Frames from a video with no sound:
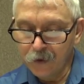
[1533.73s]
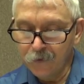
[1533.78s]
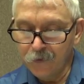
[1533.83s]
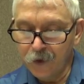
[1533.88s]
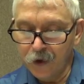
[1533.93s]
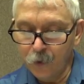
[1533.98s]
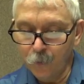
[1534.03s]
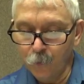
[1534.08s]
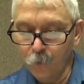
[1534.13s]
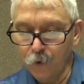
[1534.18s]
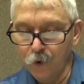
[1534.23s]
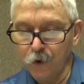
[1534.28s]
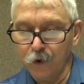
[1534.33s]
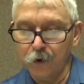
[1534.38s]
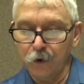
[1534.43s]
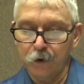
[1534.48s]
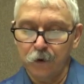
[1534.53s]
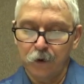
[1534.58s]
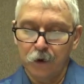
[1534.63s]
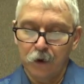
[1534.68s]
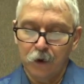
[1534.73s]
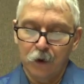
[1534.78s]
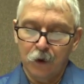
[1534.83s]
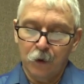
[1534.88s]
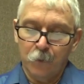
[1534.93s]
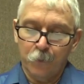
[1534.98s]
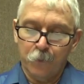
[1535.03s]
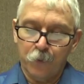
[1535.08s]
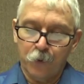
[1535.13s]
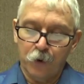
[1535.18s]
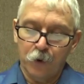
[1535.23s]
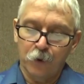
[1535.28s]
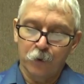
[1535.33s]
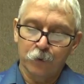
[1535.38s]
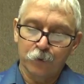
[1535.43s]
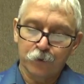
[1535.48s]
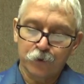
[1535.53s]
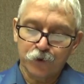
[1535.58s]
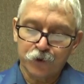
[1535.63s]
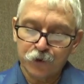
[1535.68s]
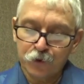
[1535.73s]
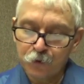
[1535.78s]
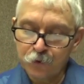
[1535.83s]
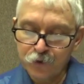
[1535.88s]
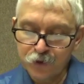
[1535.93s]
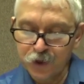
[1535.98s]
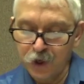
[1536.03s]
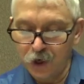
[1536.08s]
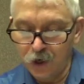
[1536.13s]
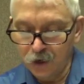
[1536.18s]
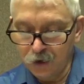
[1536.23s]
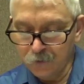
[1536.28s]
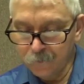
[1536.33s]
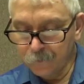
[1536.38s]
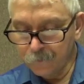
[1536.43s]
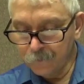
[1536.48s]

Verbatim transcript: That word proseuche